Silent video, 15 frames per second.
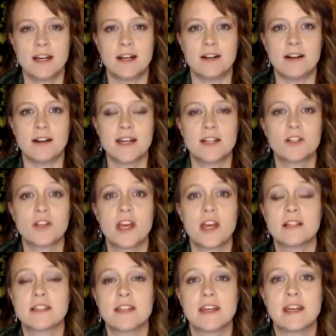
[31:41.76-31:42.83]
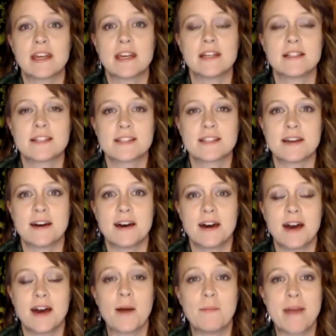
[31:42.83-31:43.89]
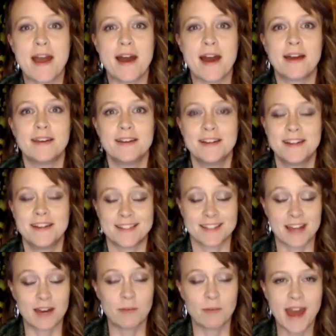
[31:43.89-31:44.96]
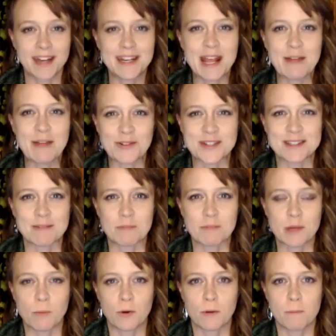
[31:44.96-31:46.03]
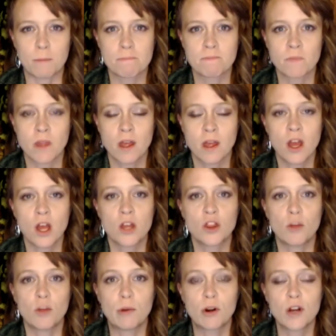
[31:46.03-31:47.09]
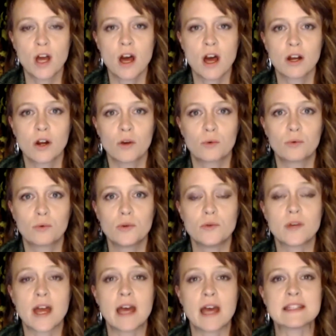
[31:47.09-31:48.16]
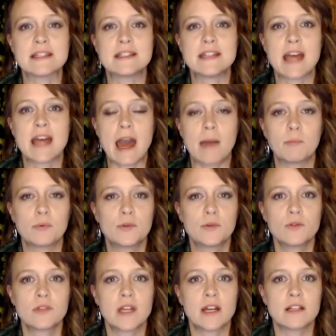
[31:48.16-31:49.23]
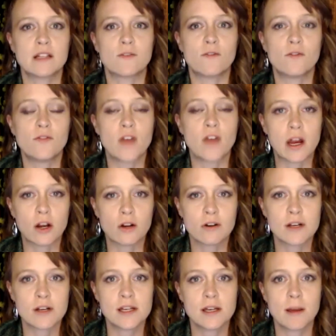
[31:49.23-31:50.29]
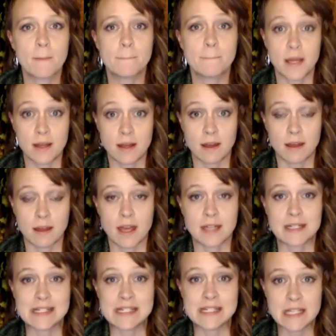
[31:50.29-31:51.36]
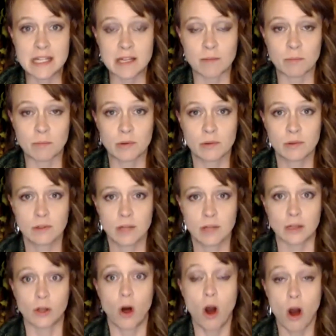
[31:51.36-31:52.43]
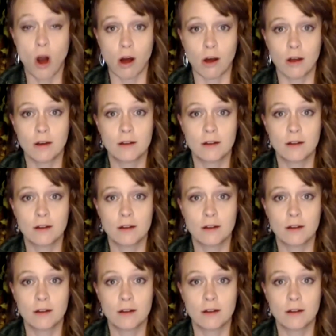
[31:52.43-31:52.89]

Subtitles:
All right, it gets it's got a bad name for some people. The burdock root has a tap root that is very big and deep and long,